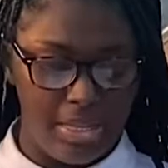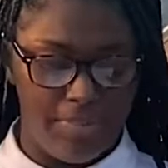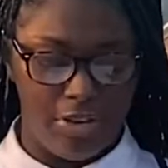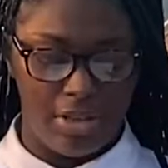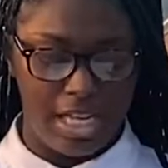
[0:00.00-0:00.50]

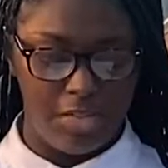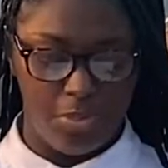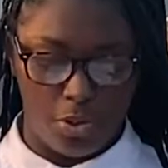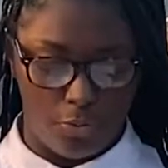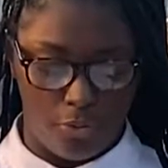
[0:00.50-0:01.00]
feel less
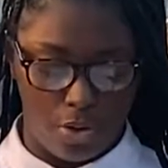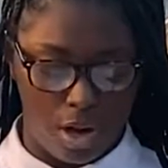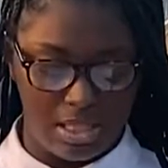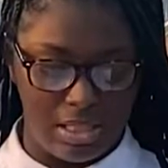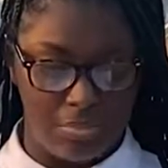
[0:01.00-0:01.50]
beautiful,
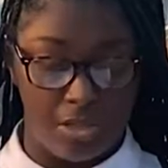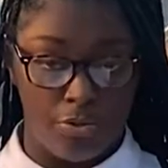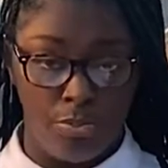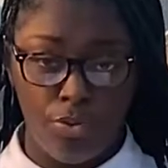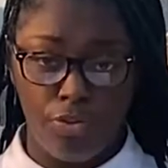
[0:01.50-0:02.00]
causing them to
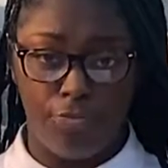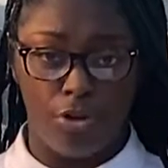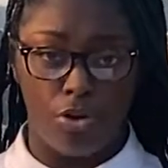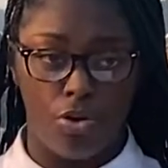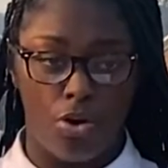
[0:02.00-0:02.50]
remove the
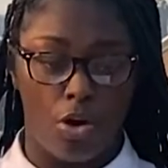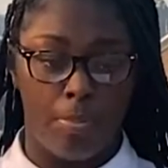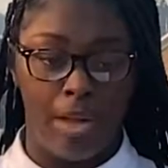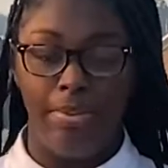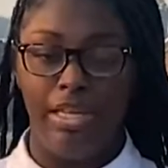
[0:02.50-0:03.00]
photo or
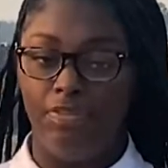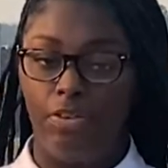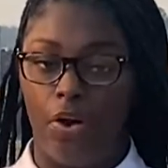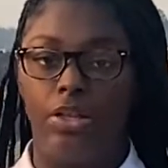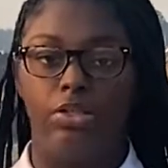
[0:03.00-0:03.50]
maybe even
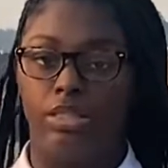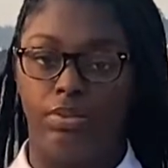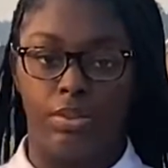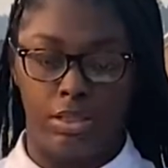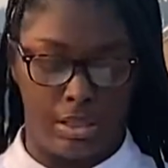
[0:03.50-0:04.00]
cry themselves
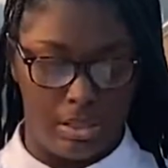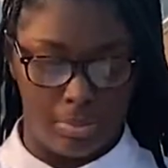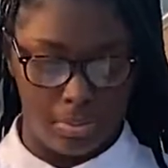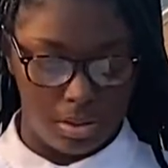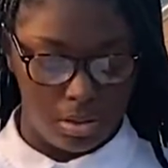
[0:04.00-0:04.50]
to sleep.
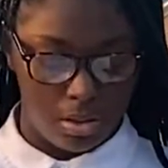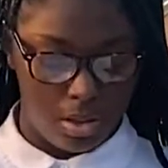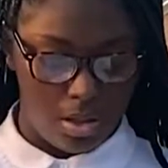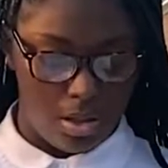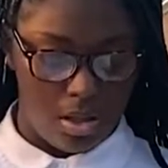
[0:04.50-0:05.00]

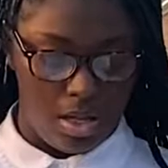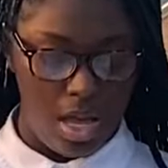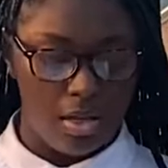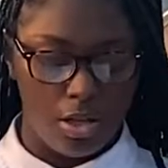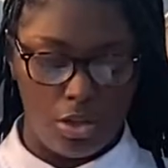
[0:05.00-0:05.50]

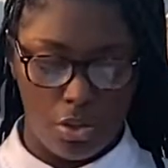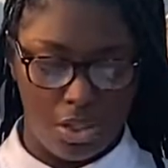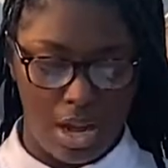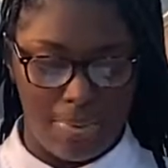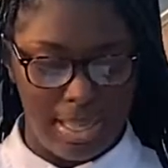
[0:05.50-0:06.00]
In conclusion,
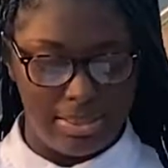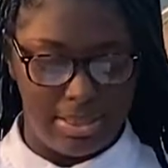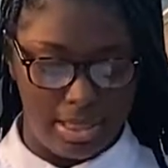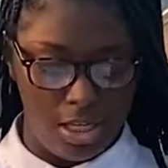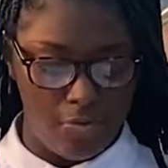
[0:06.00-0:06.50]
I would like to
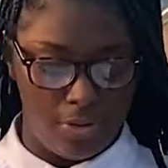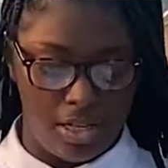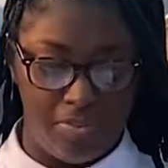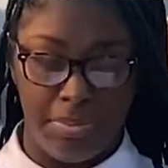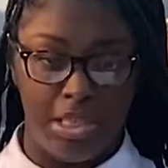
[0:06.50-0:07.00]
thank you for
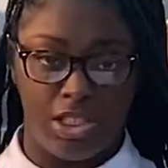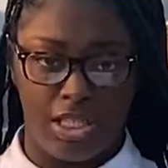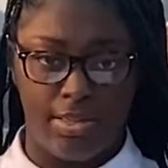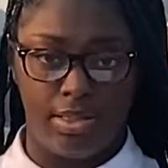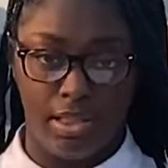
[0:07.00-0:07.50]
giving me the
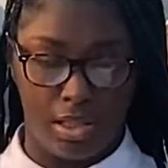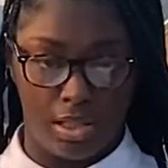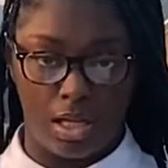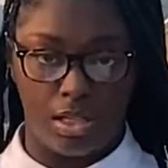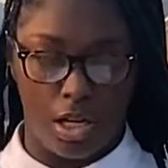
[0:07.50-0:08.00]
chance to
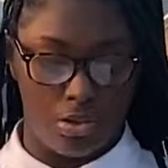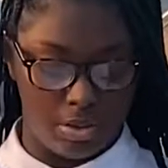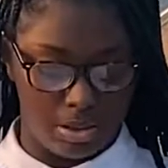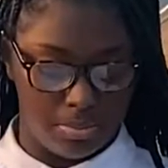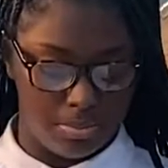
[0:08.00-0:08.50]
discuss
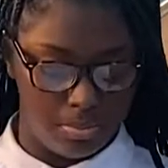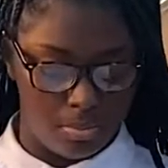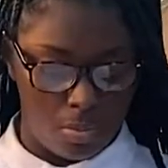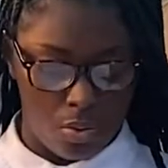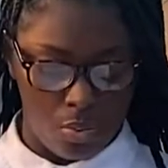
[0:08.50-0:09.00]
colorism.
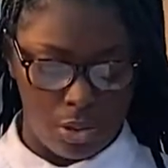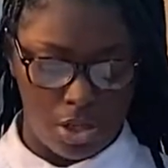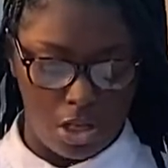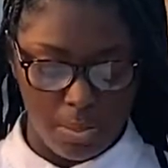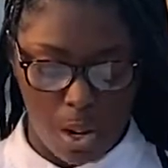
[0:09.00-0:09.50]
We
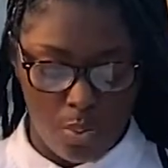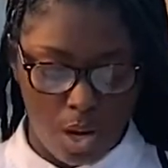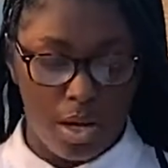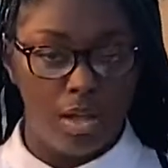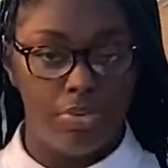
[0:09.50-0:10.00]
talked about
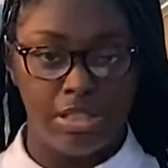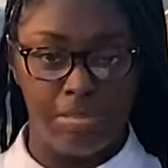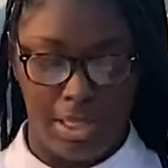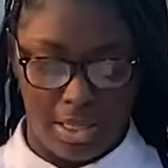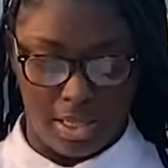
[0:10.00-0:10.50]
what colorism
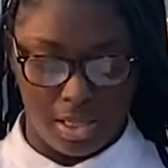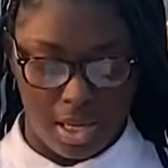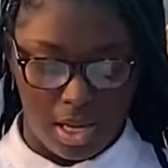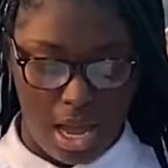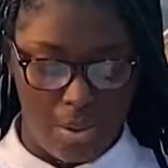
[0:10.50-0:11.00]
is
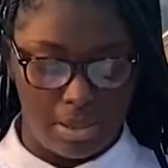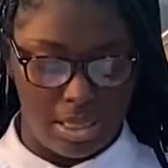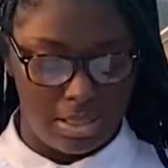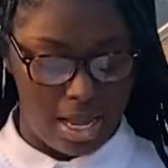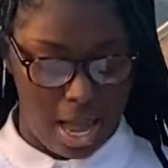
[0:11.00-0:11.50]
and how
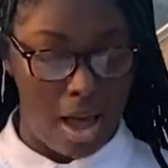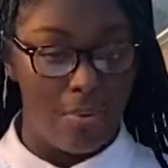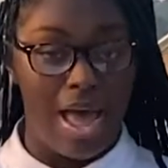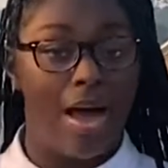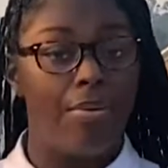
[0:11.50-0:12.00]

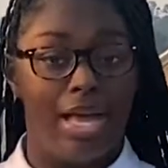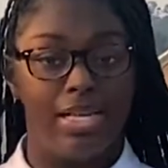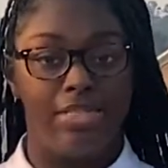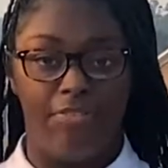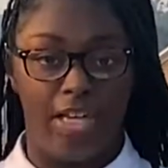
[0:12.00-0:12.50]
it
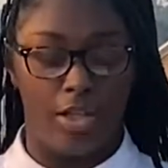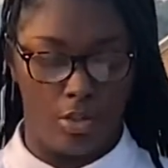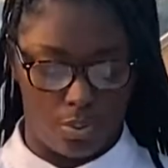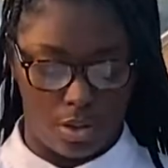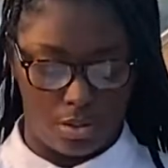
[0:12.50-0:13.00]
has affected the
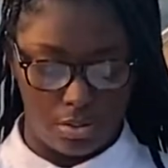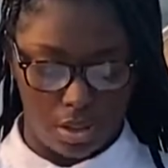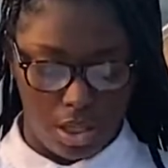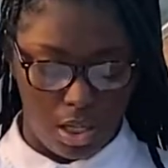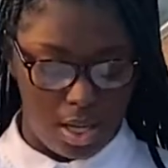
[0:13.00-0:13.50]
world
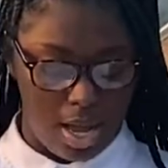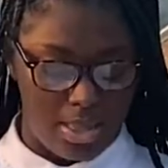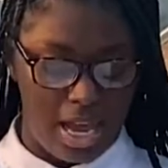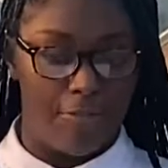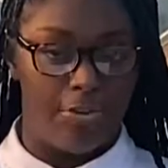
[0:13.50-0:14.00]
and
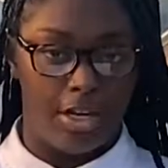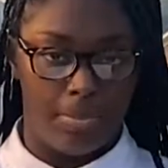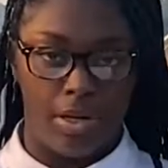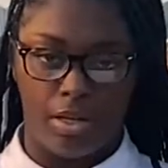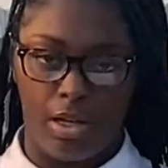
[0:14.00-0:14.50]
the African
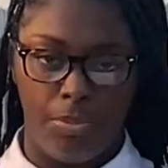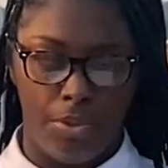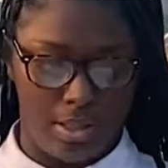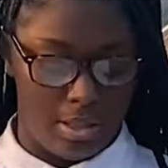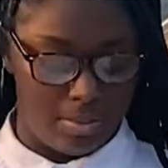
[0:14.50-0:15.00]
American
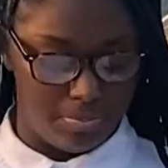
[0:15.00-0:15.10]
community.